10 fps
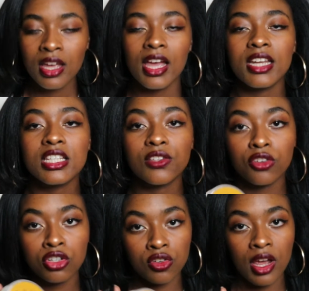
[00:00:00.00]
and it's for
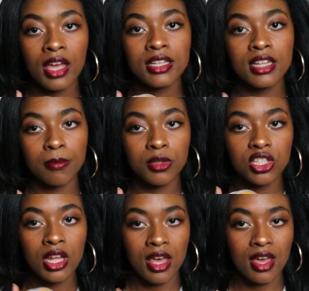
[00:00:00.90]
dry,
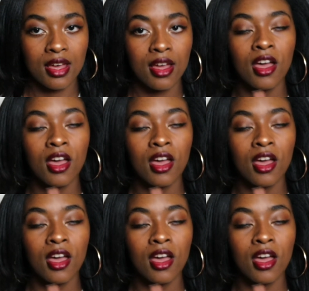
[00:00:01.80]
damaged hair.